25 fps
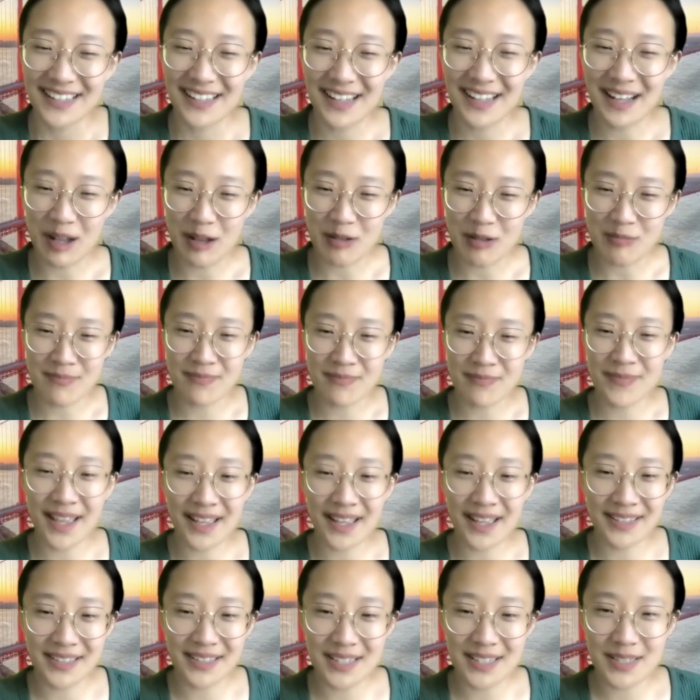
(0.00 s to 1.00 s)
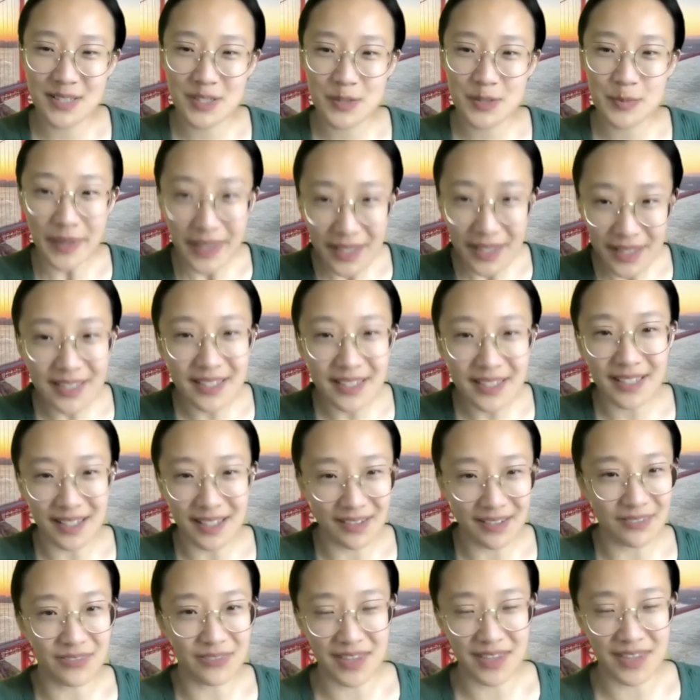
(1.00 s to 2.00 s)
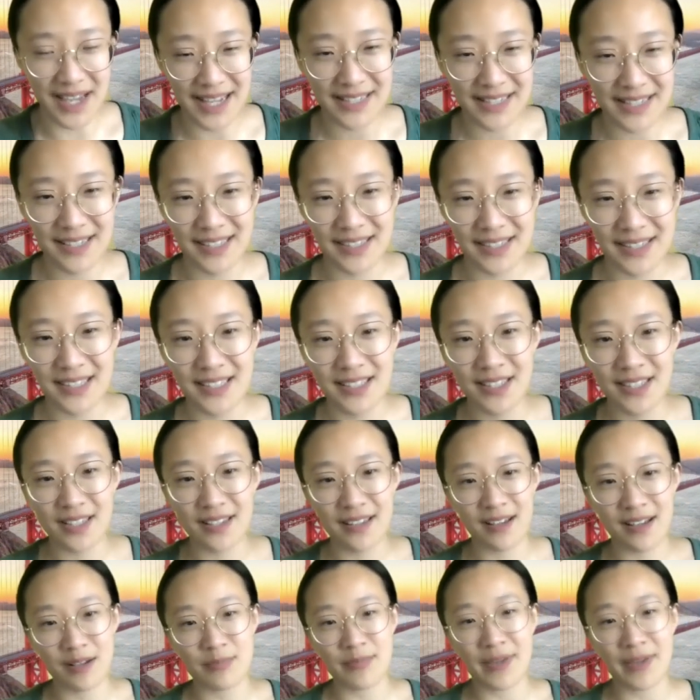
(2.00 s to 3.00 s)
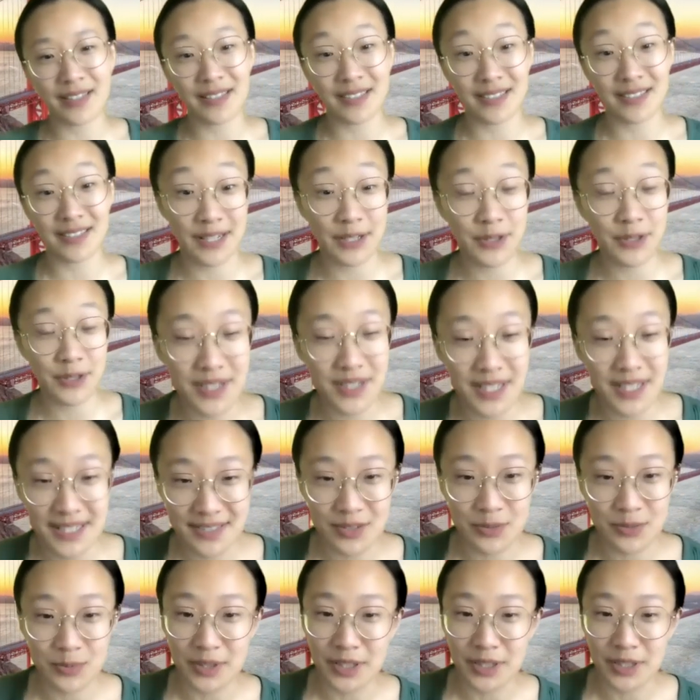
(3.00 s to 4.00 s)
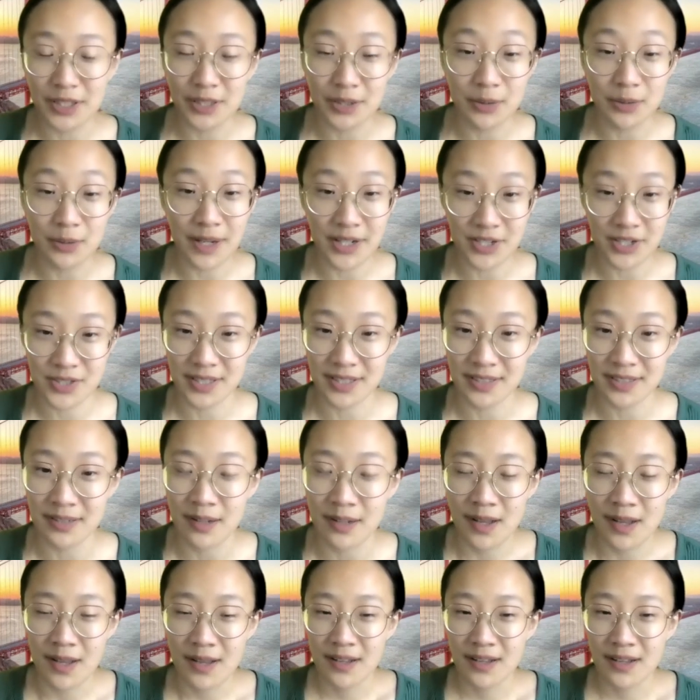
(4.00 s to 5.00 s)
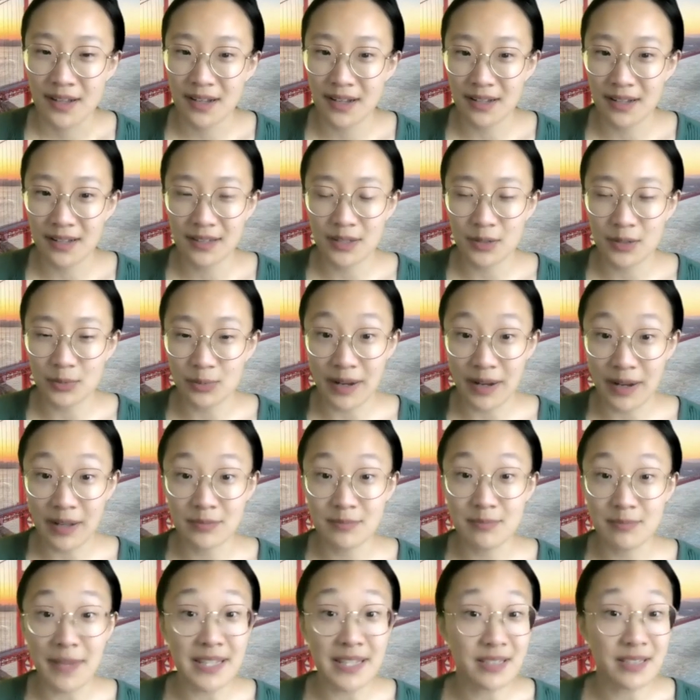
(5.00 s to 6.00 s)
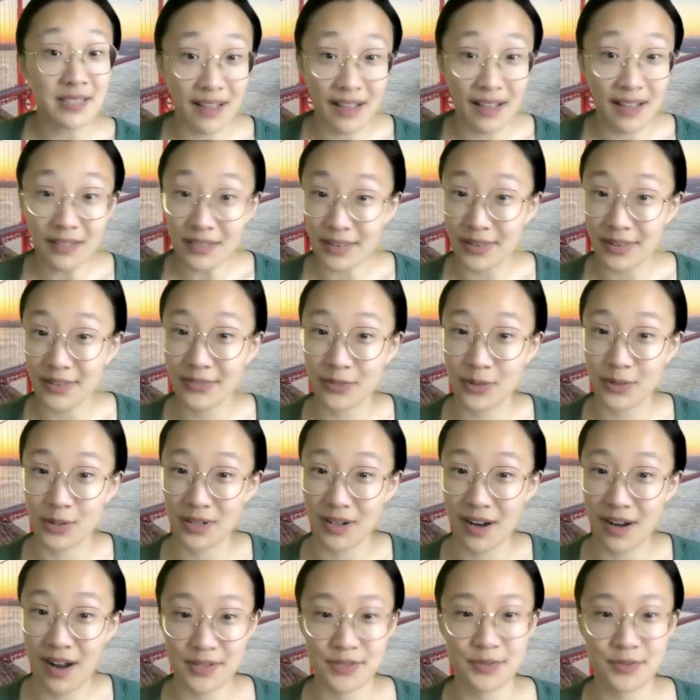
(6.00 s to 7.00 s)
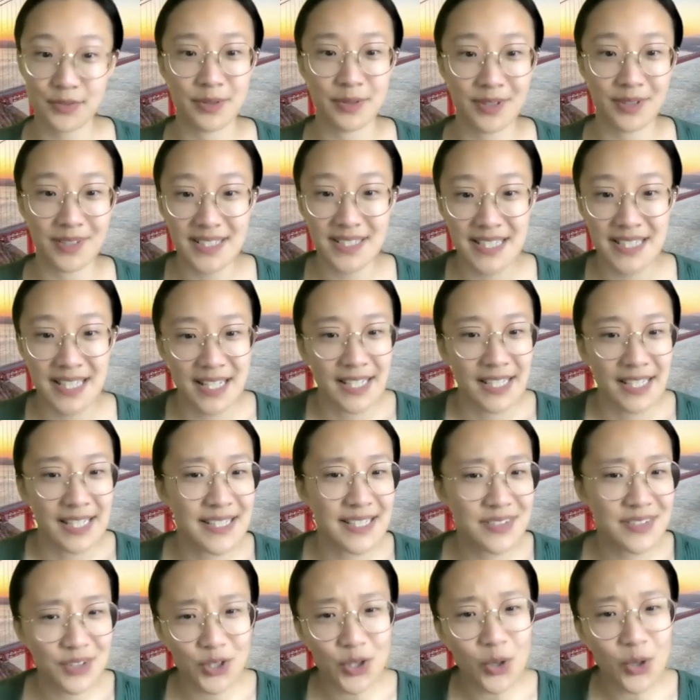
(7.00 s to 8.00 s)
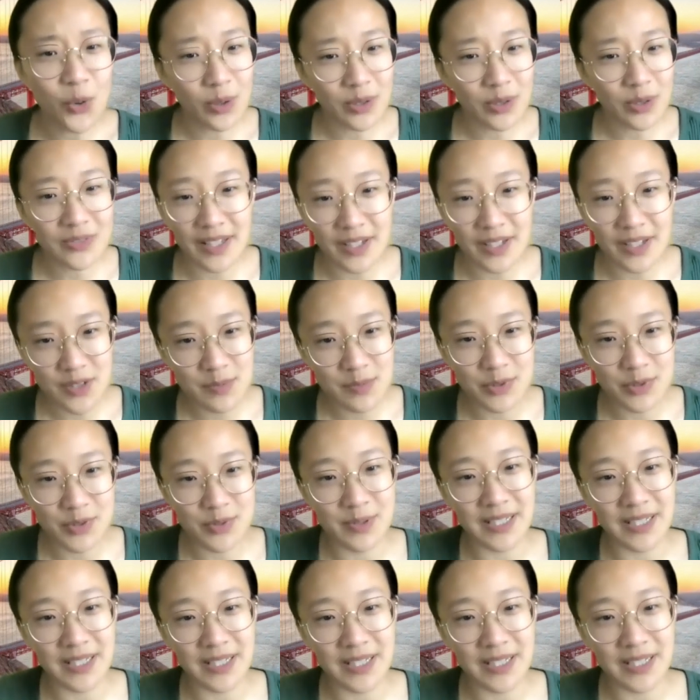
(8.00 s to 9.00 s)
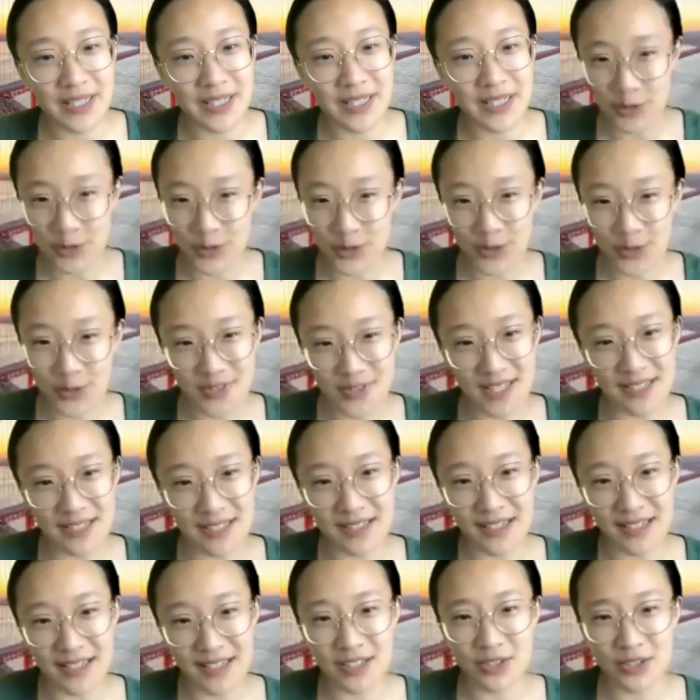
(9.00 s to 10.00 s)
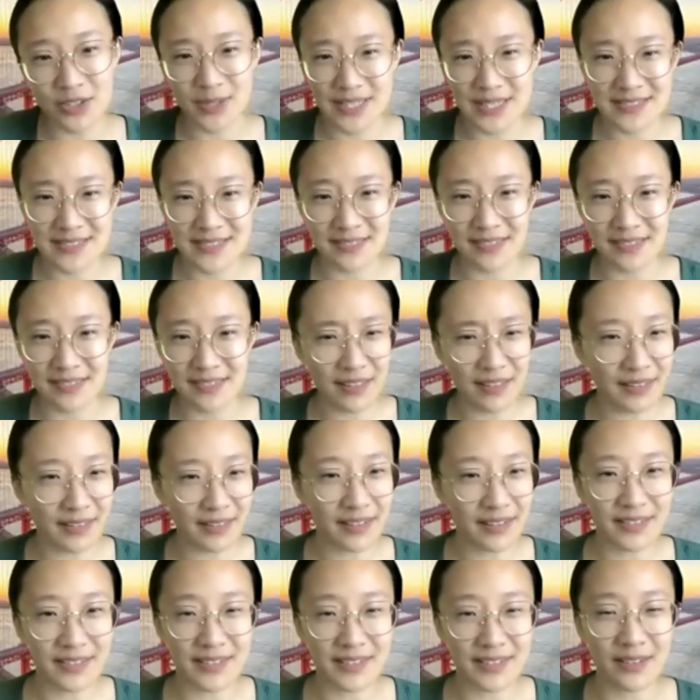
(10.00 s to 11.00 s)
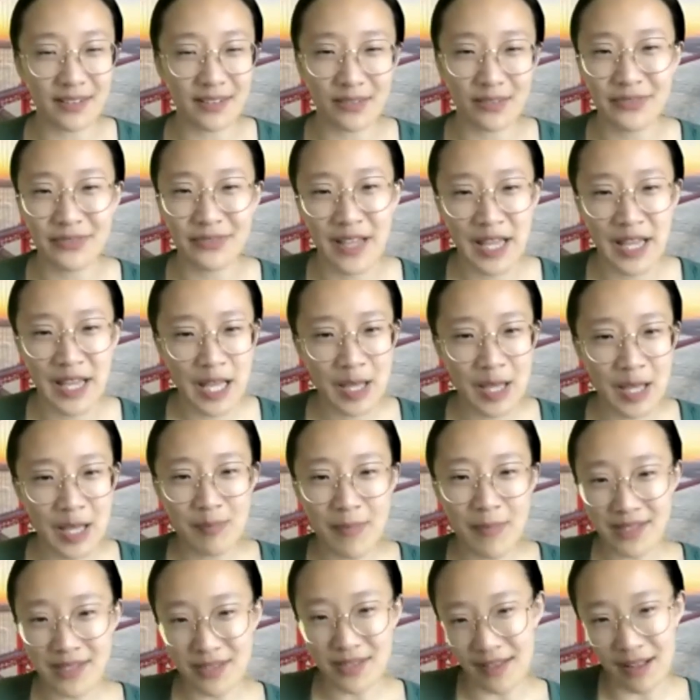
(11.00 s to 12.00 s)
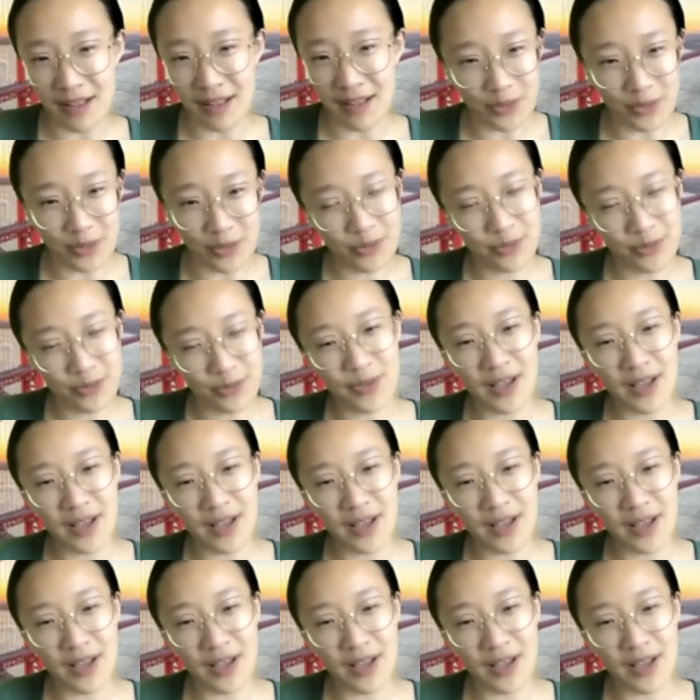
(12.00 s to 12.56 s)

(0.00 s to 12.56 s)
And speaking of that, I think Alexandra asked a really good question around mental health for entrepreneurs. Is there a correlation between founders and increased likelihood of mental health?